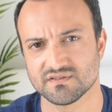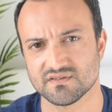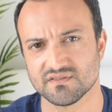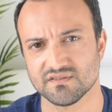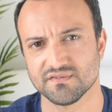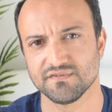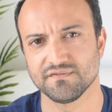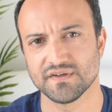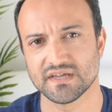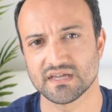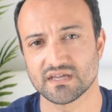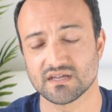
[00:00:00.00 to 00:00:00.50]
of the
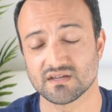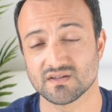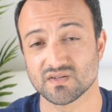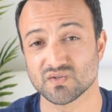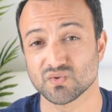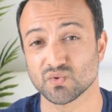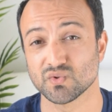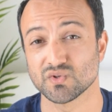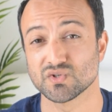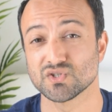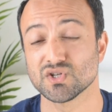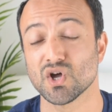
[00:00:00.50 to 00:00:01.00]
fingers
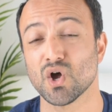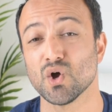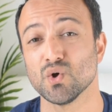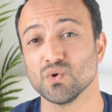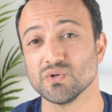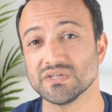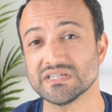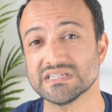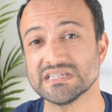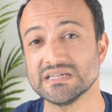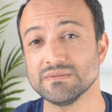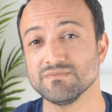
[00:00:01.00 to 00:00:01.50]
or the
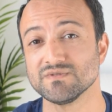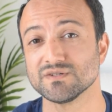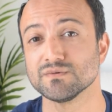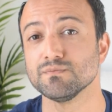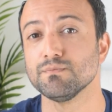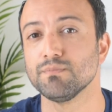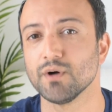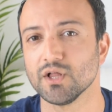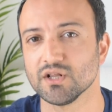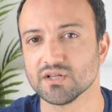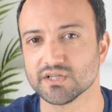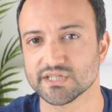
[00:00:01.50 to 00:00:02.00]
toes seem to
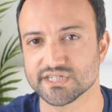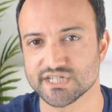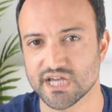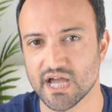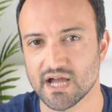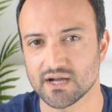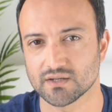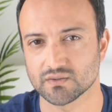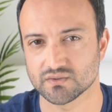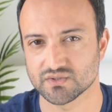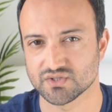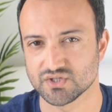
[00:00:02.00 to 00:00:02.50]
bulge
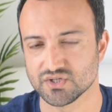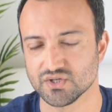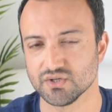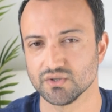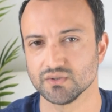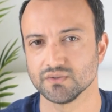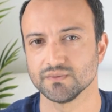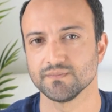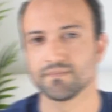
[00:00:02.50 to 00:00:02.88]
out too.